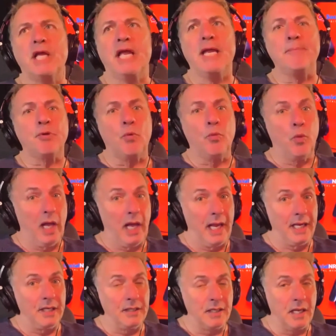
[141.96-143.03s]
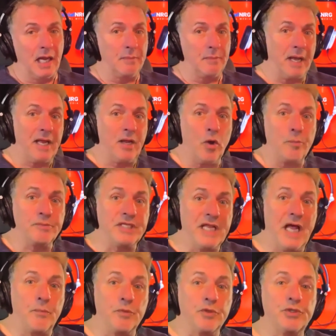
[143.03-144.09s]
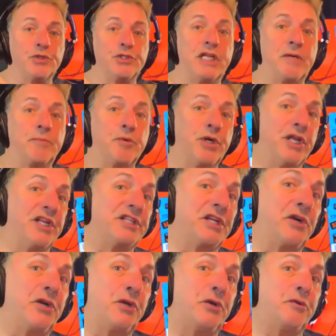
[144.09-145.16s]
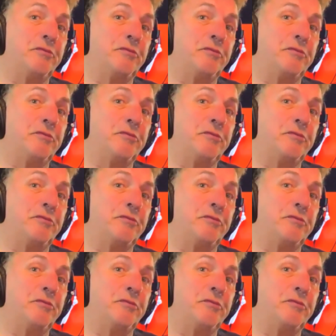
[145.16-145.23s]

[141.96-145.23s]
April Wine, uh, my hometown was Sault Ste. Marie, Ontario.